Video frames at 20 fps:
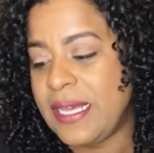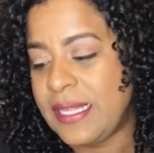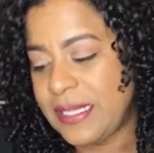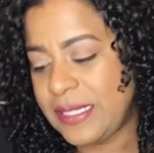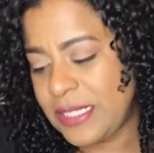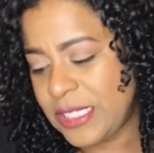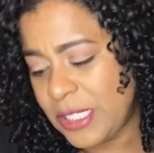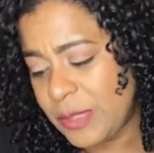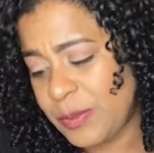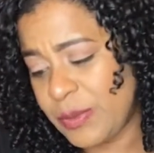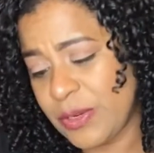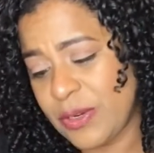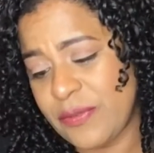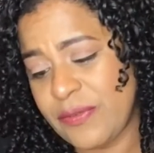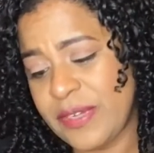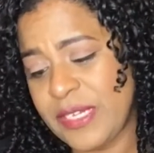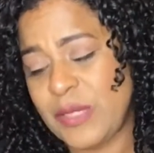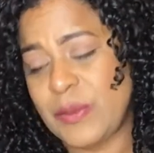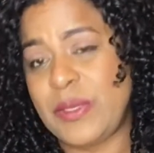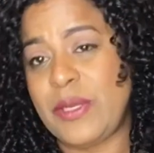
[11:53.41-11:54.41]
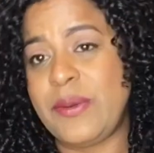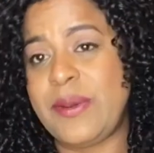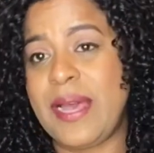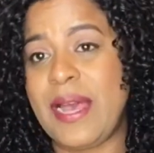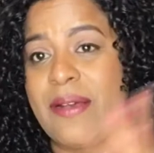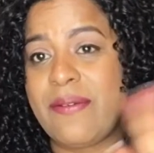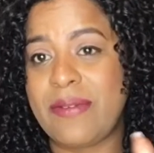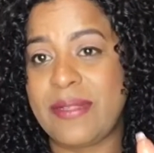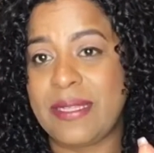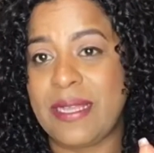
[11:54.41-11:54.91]
This is perfect. When you
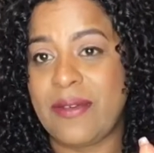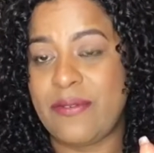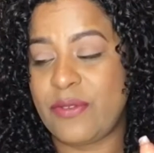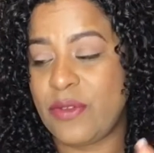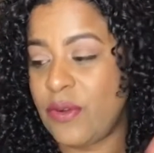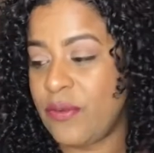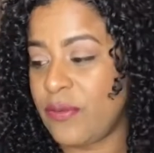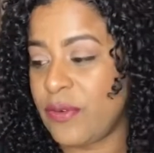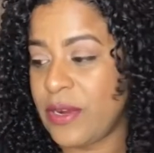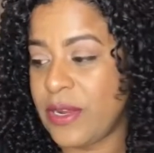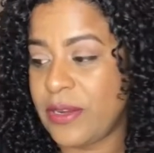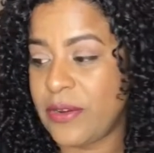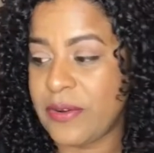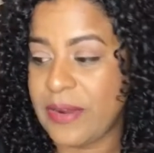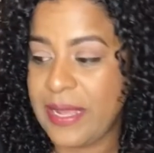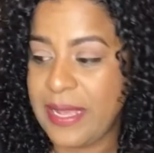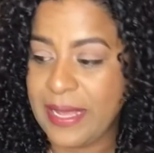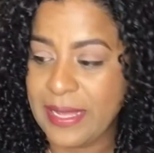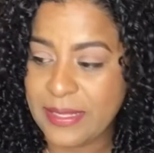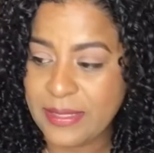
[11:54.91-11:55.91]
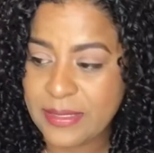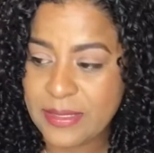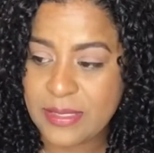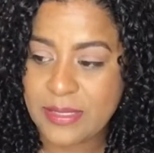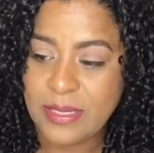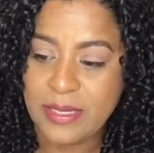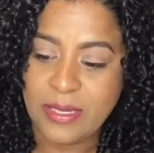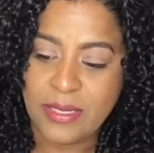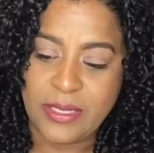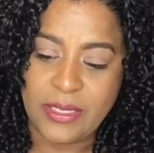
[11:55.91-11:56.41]
have it left over on your hands,
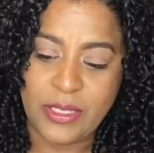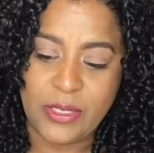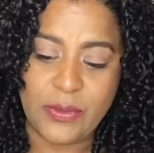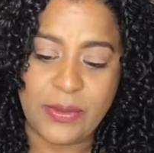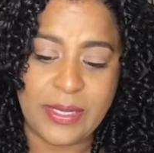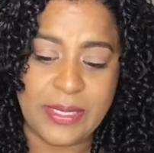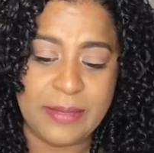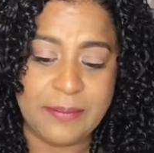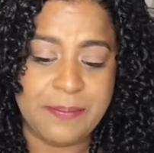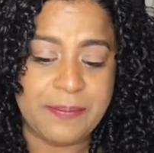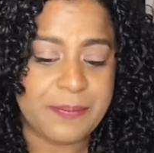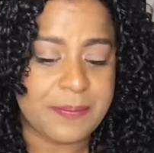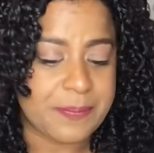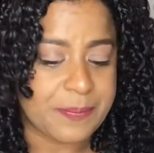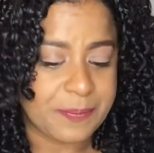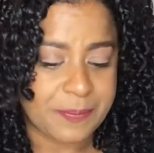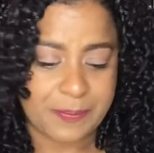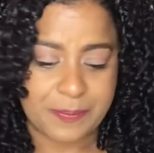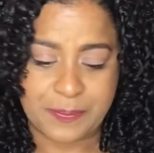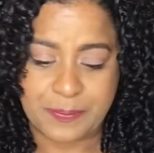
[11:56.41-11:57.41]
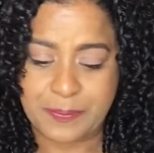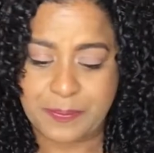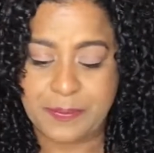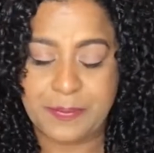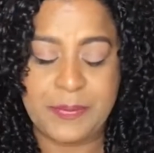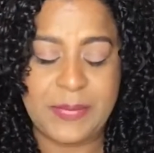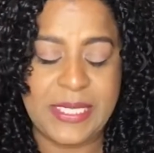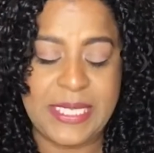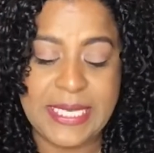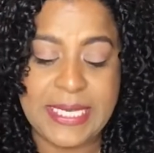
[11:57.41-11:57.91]
you can
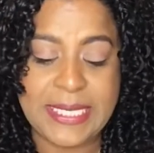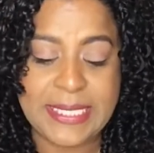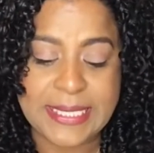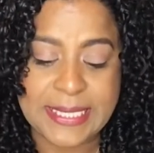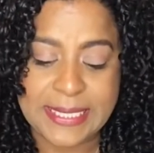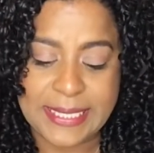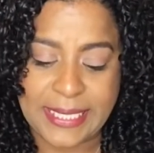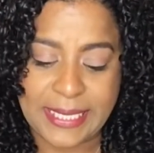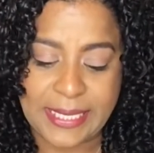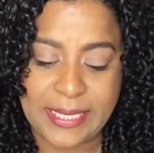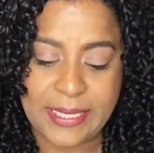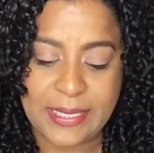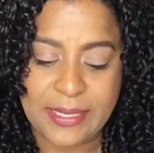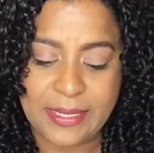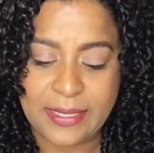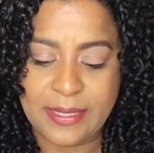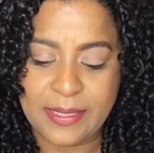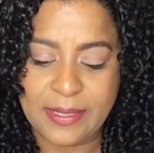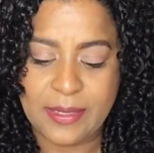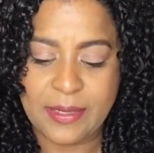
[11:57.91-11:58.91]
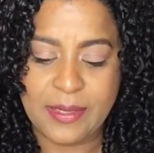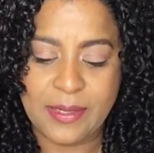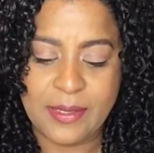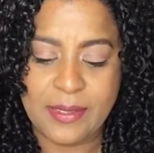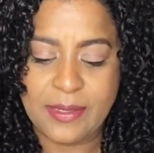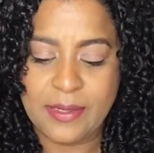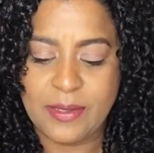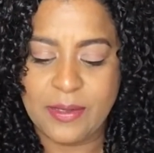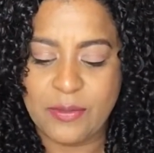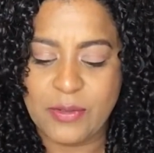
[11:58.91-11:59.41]
easily
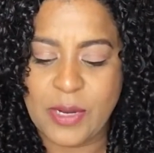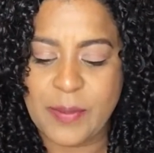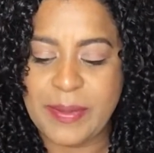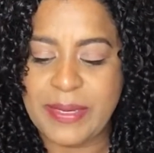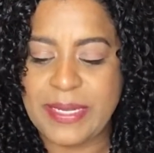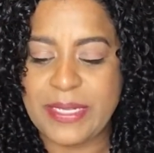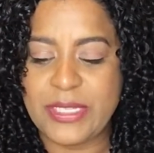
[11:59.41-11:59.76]
rub it